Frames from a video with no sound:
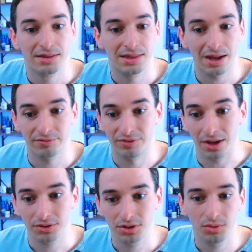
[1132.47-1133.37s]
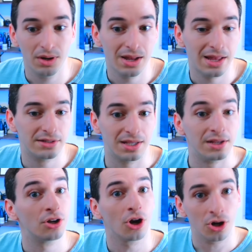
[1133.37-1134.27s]
that value, it's a
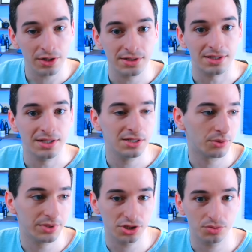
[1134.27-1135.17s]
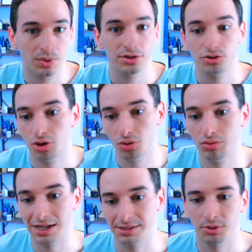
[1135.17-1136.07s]
currency, so we just want two
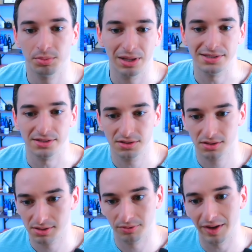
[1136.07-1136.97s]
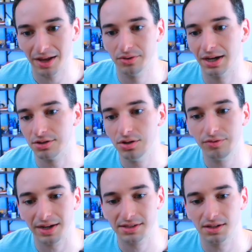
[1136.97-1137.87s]
decimal places. So
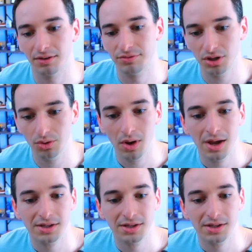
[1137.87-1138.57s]
value.toFixed of two.